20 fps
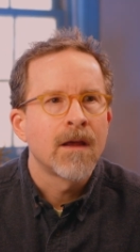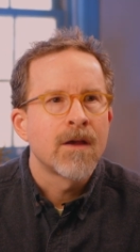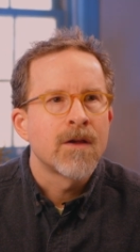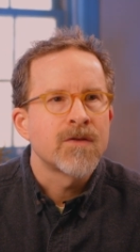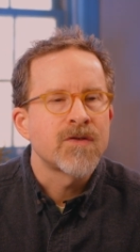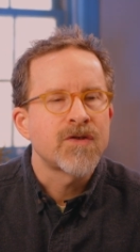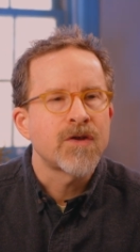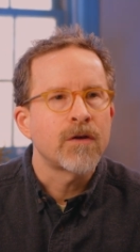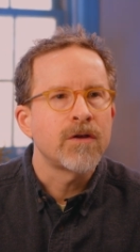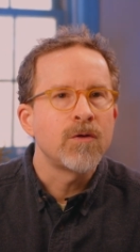
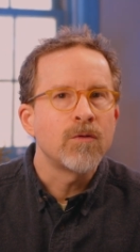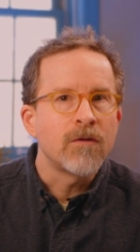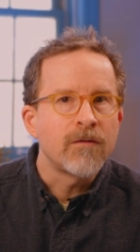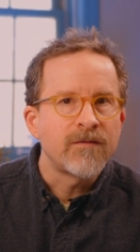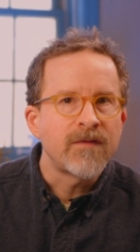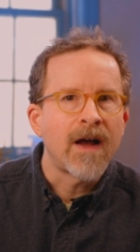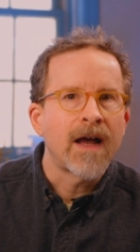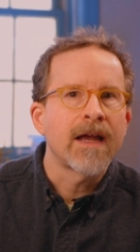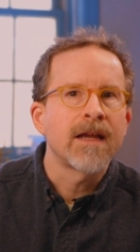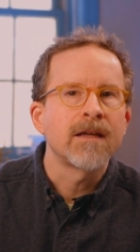So you will
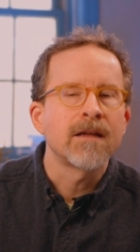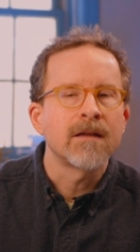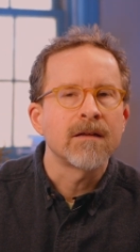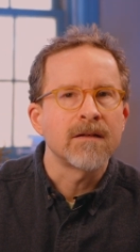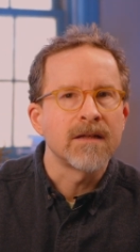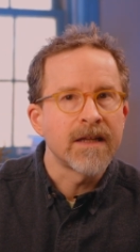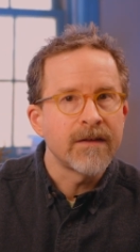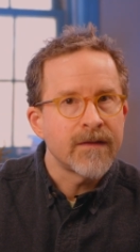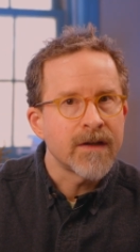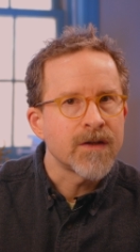find
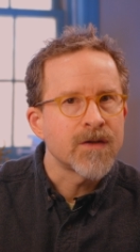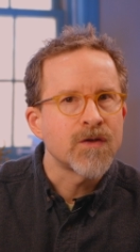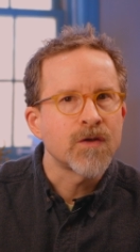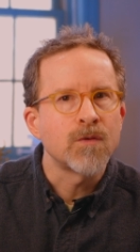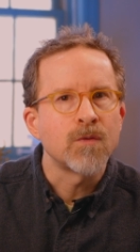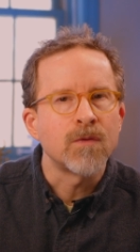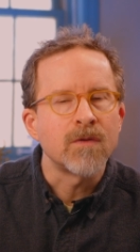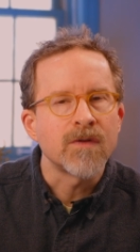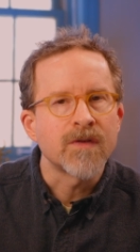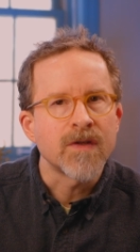living
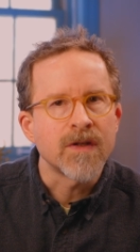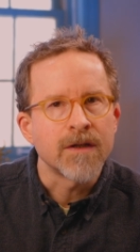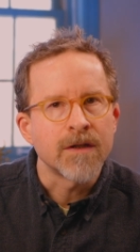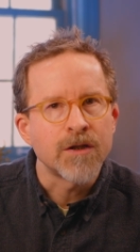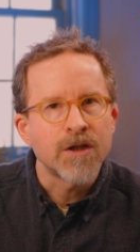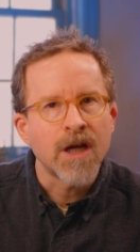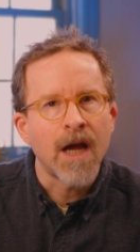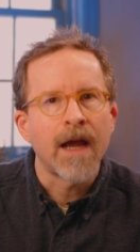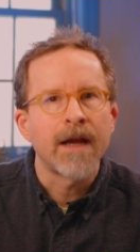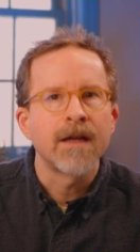schools in
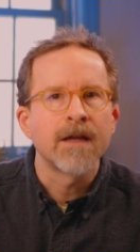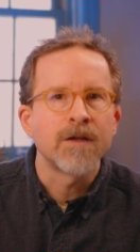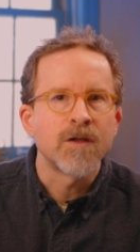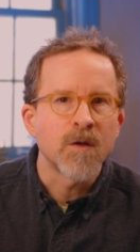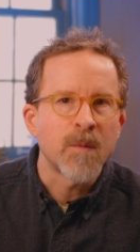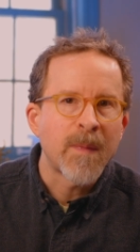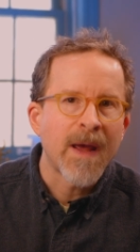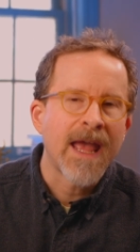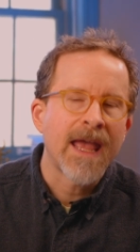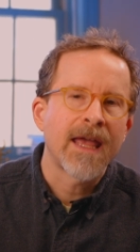China,
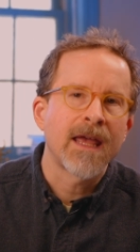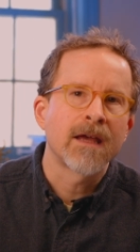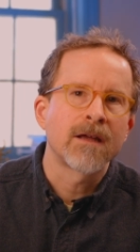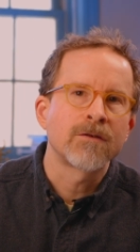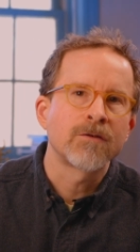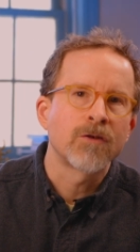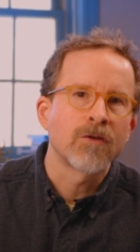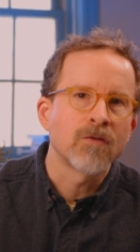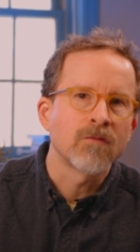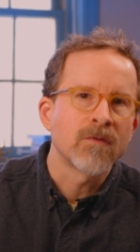
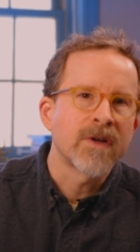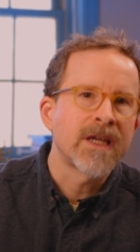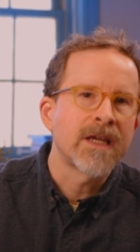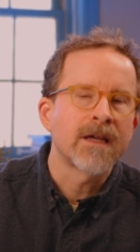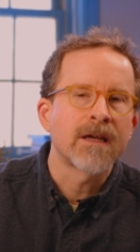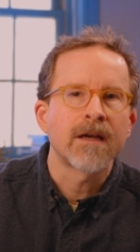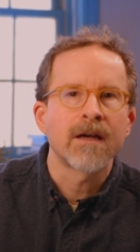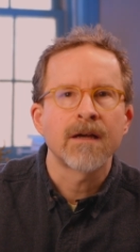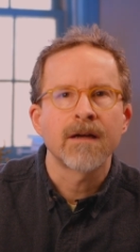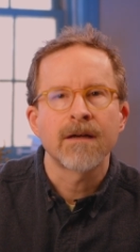Japan,
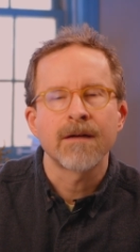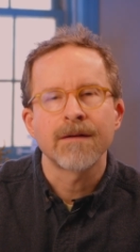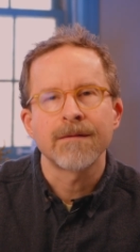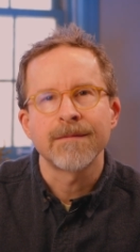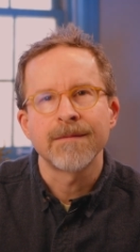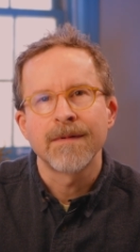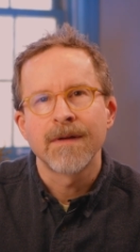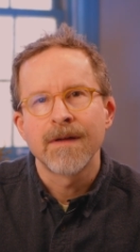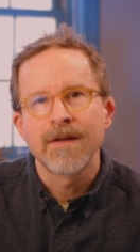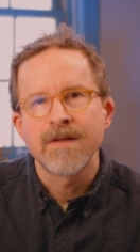Korea,
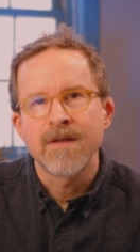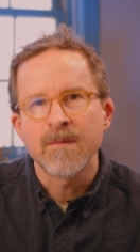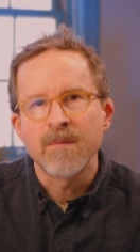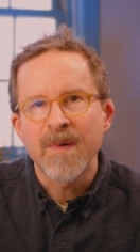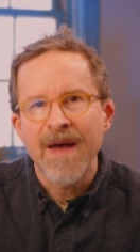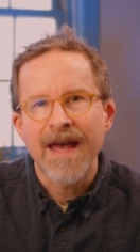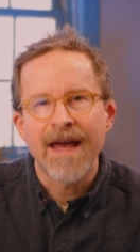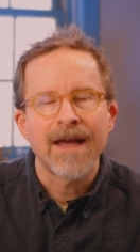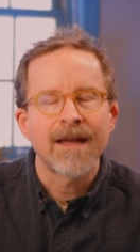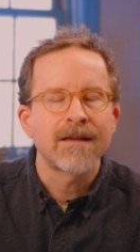
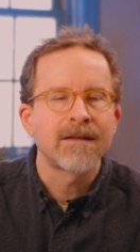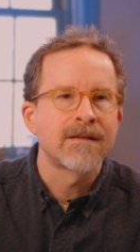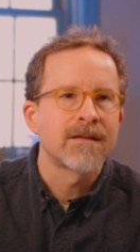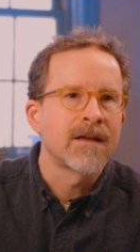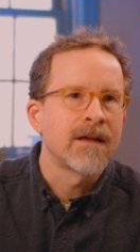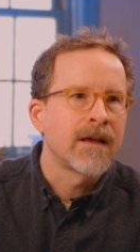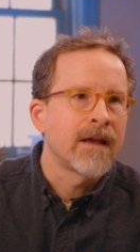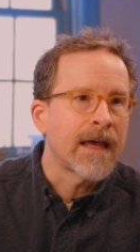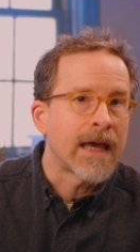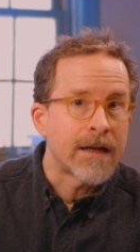Tibet,
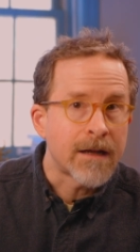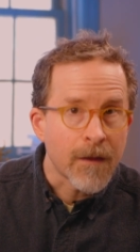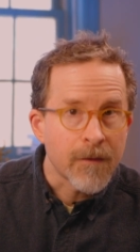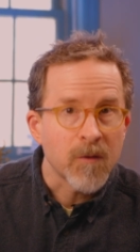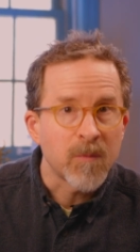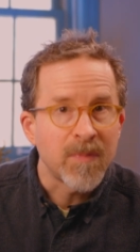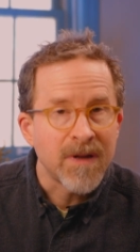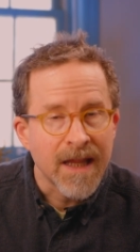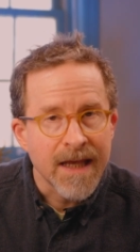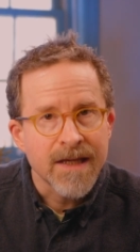and
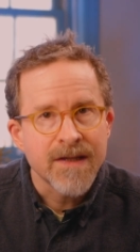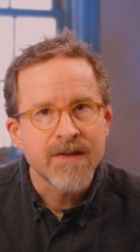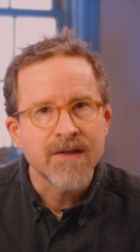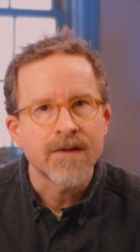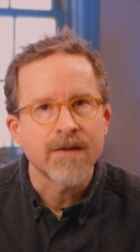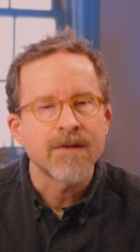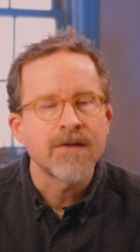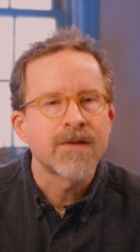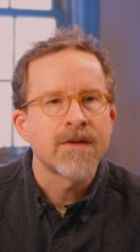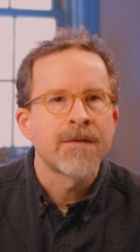other
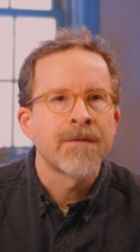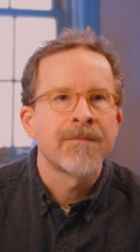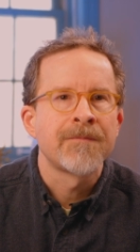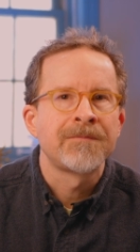places.